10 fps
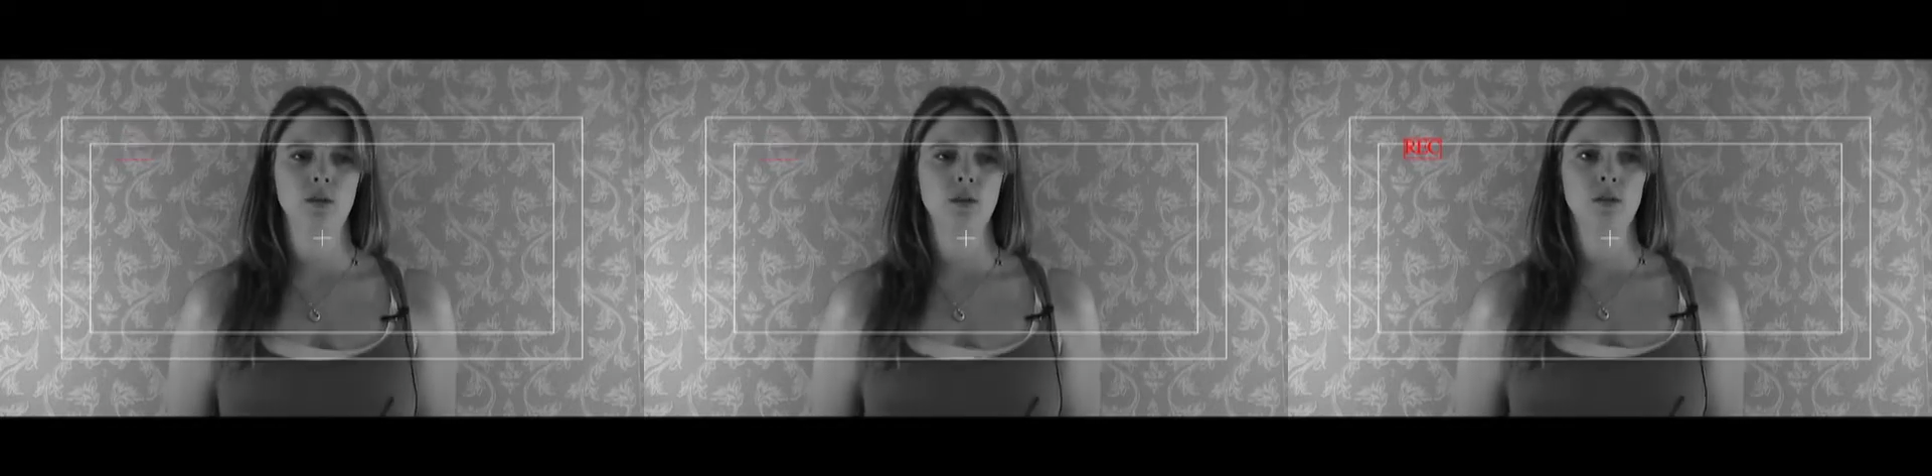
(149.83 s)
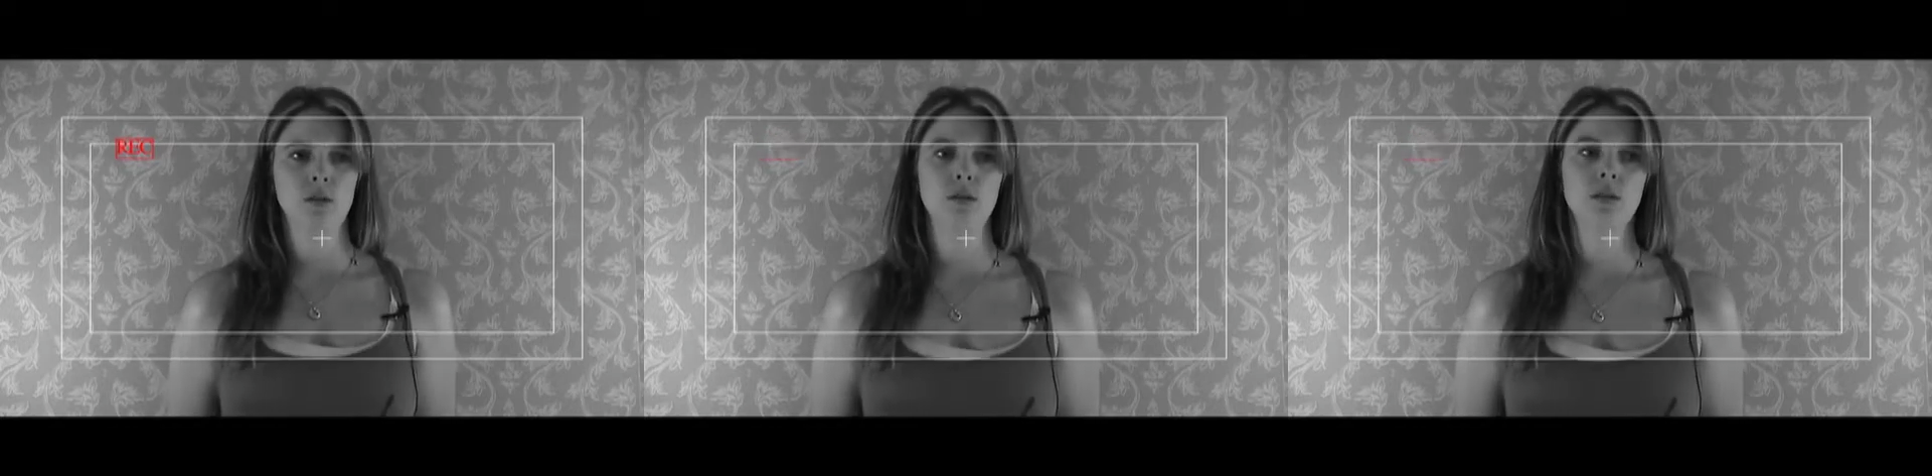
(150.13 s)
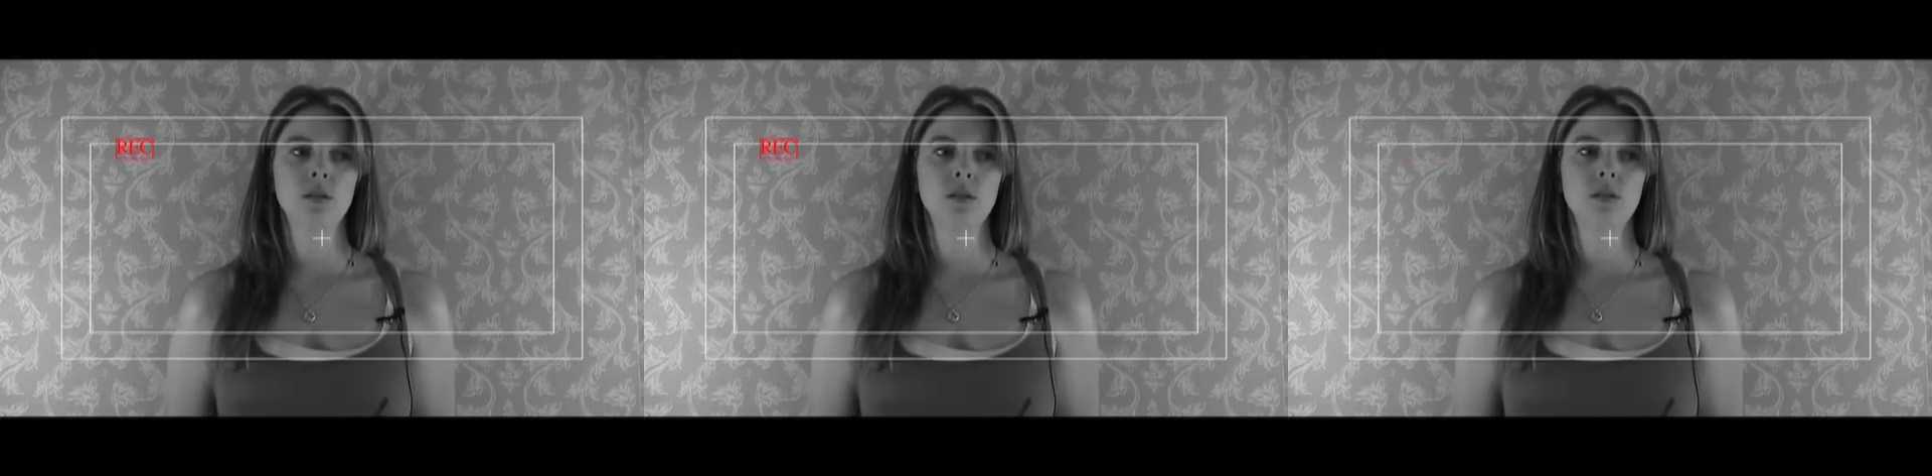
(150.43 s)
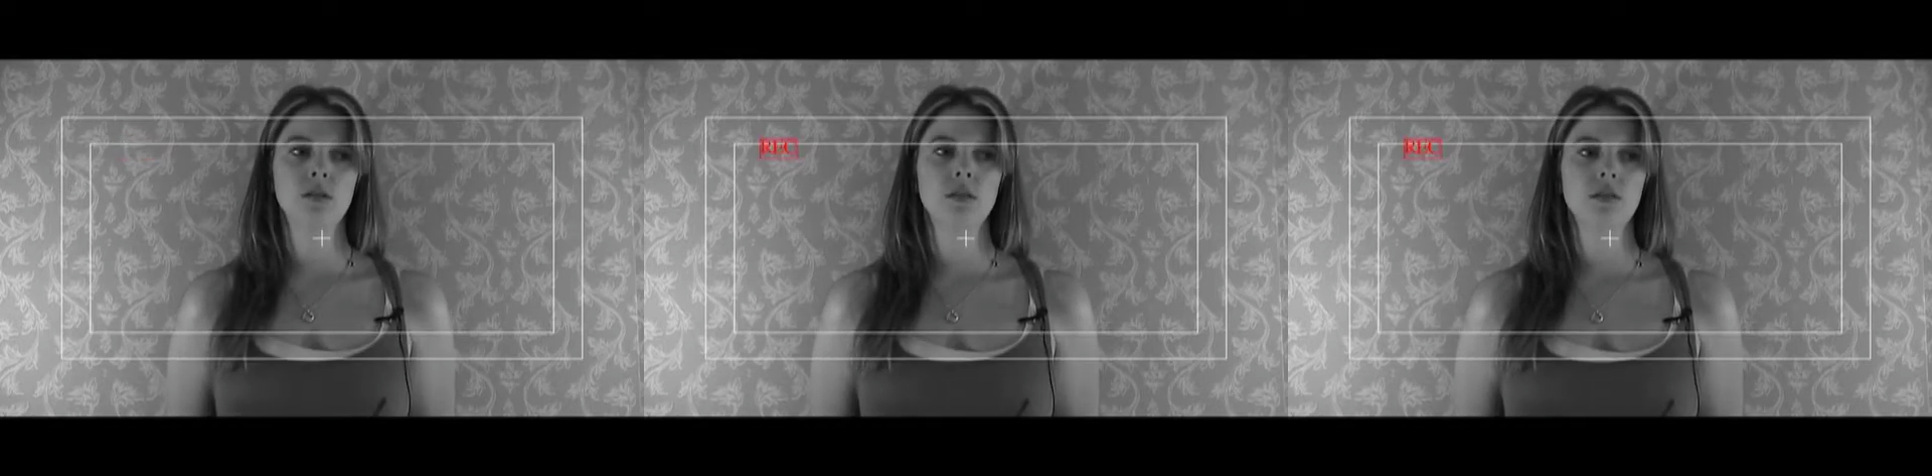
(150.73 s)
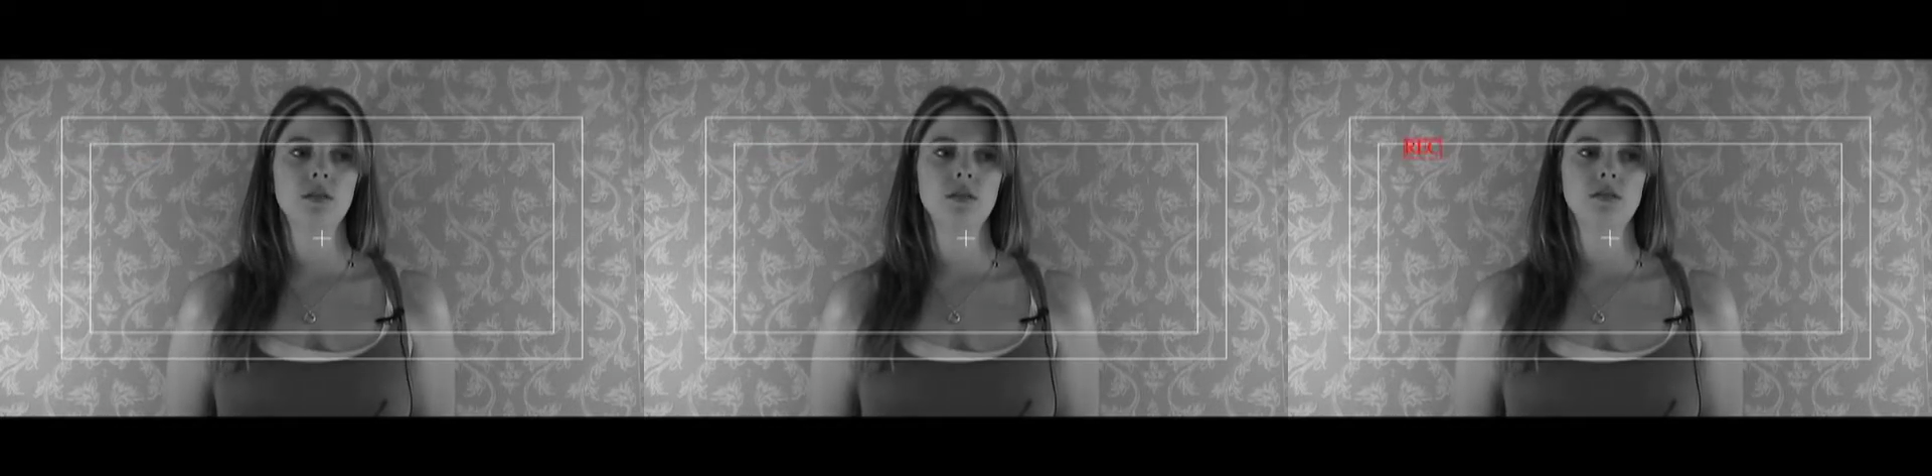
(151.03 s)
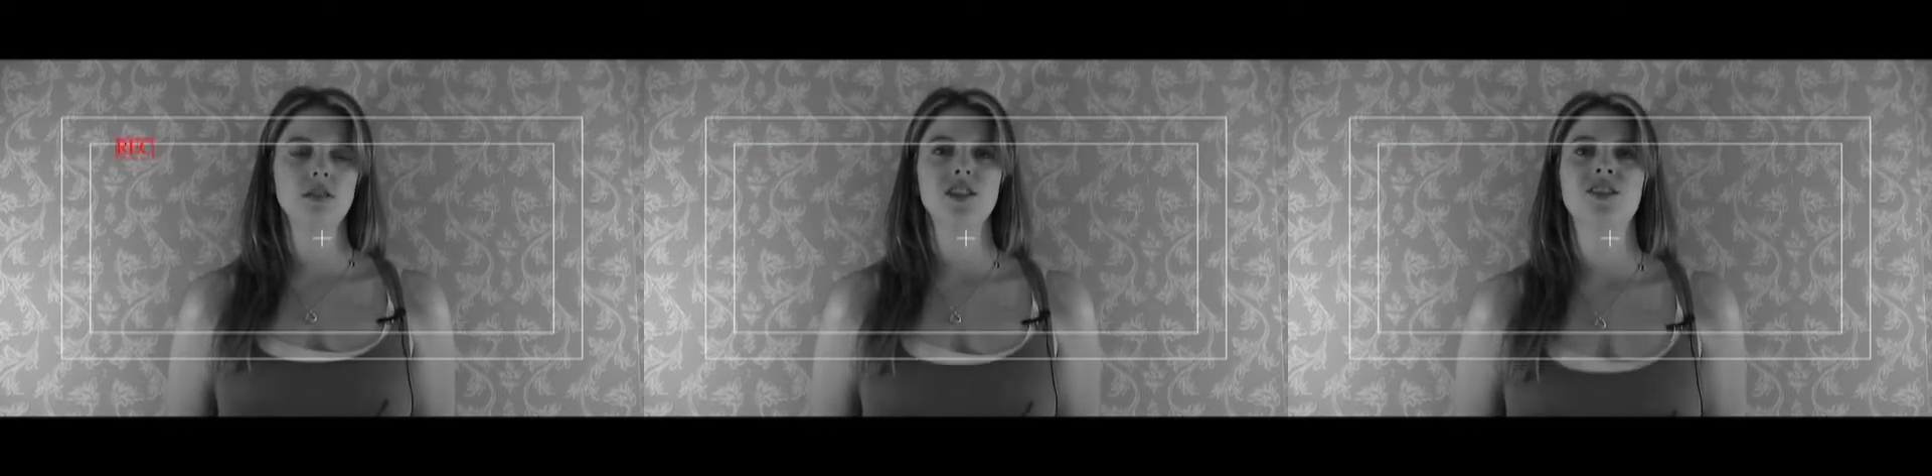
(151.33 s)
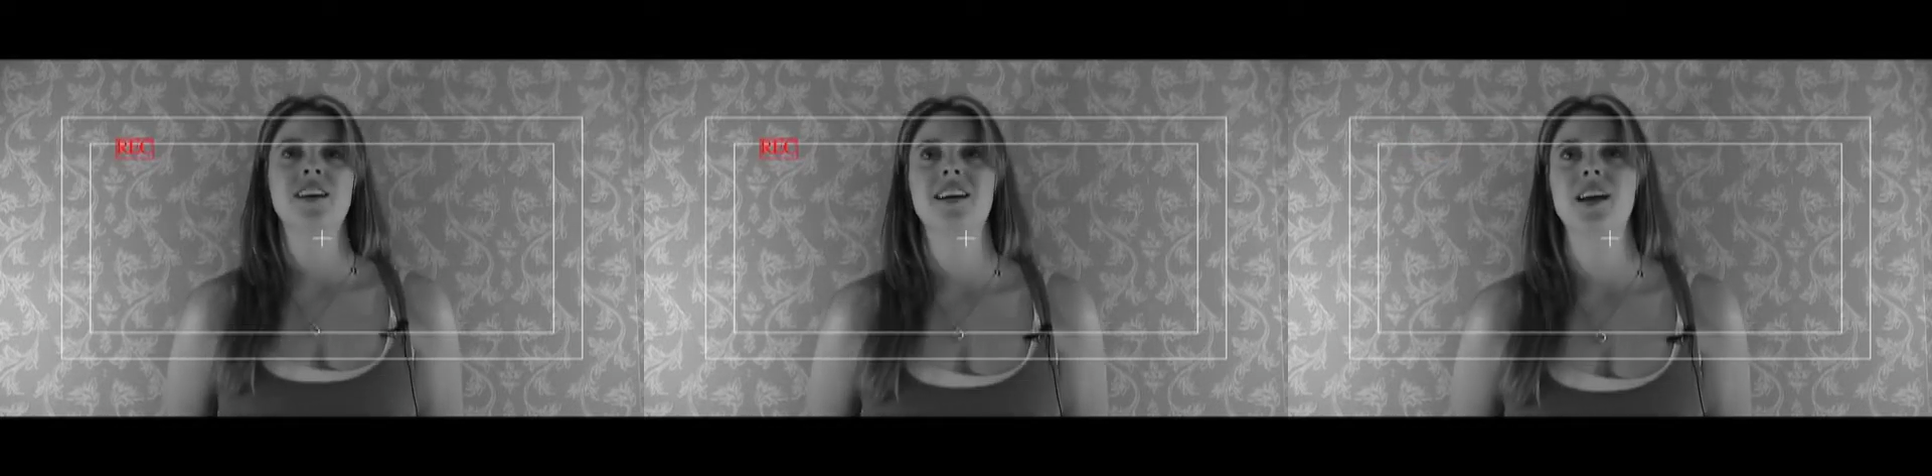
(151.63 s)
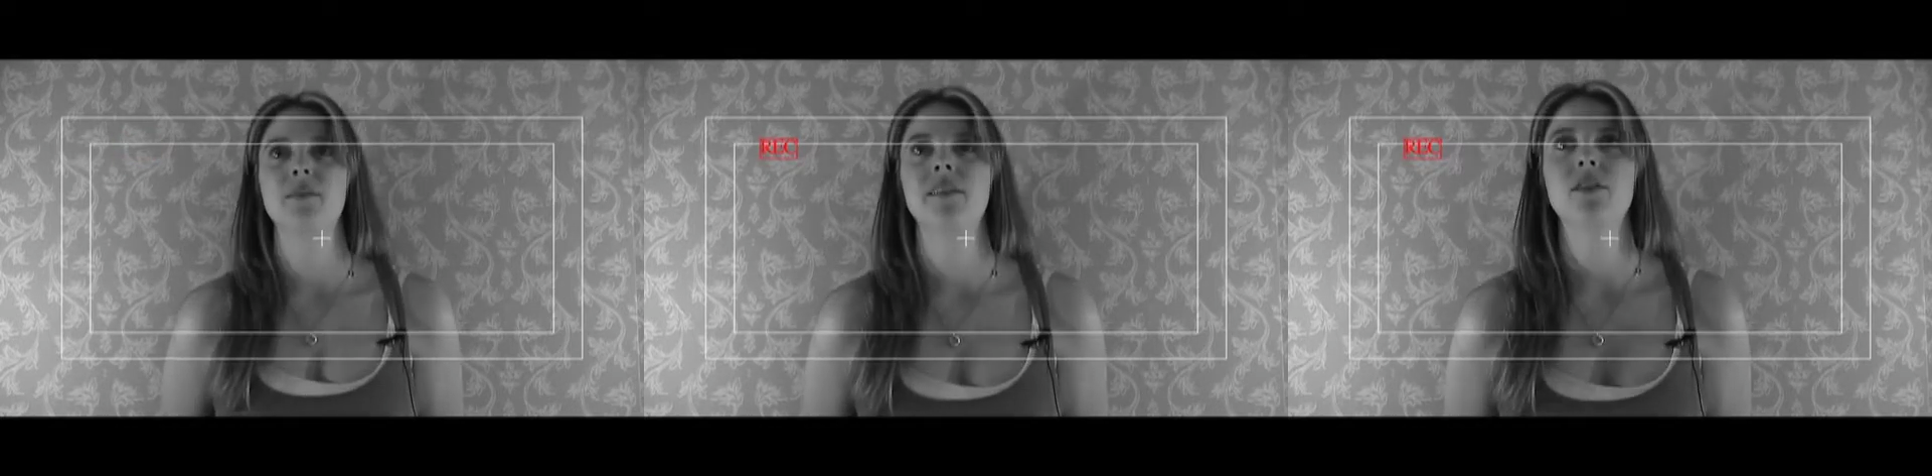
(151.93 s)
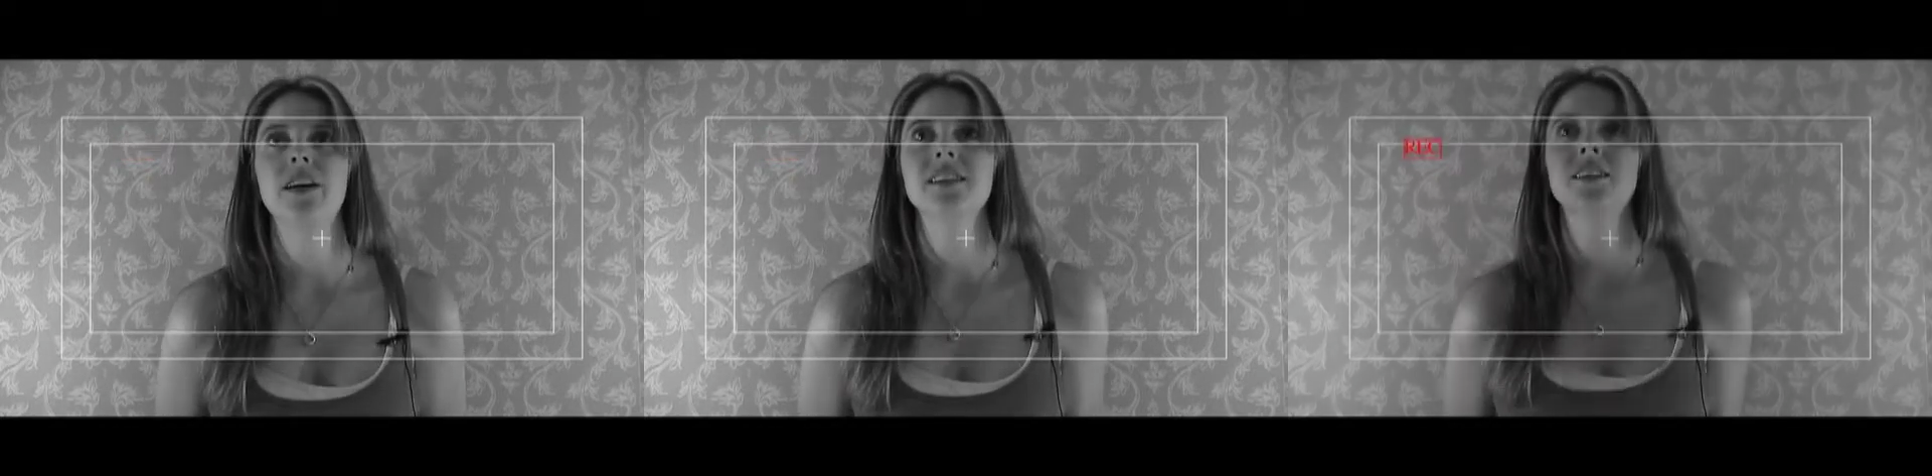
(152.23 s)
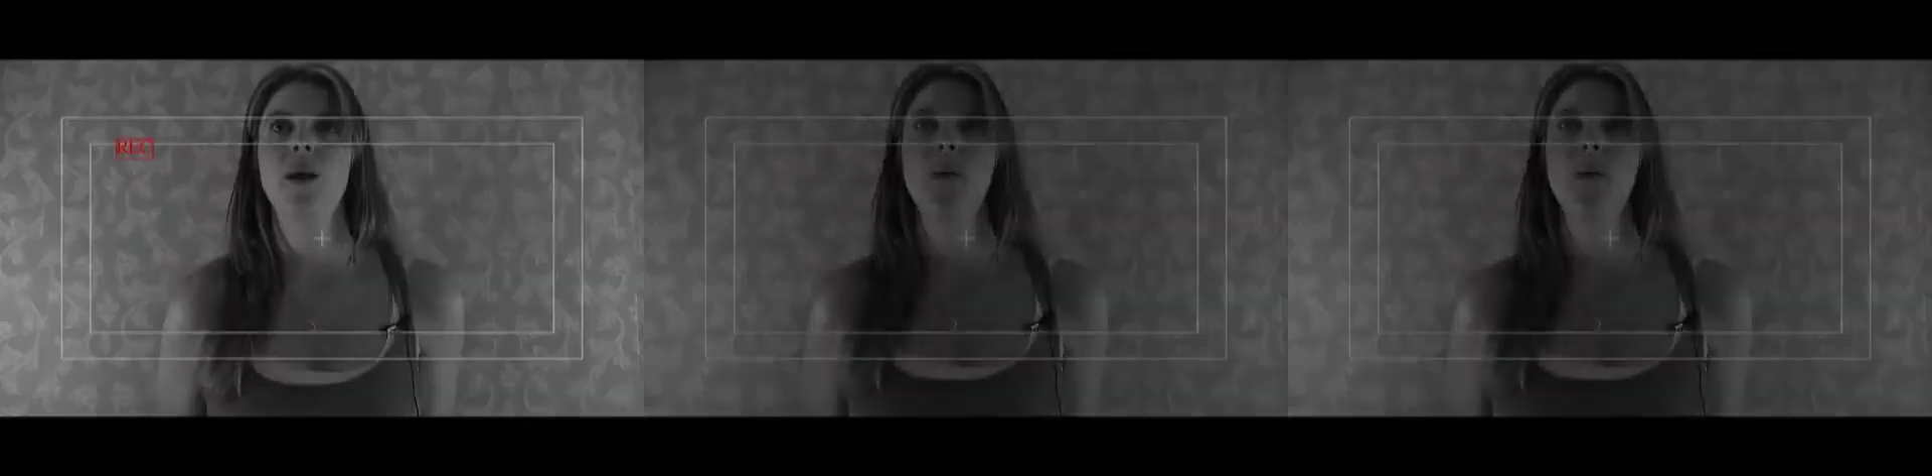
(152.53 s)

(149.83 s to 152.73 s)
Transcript: ooh, just trying to get out of my voice.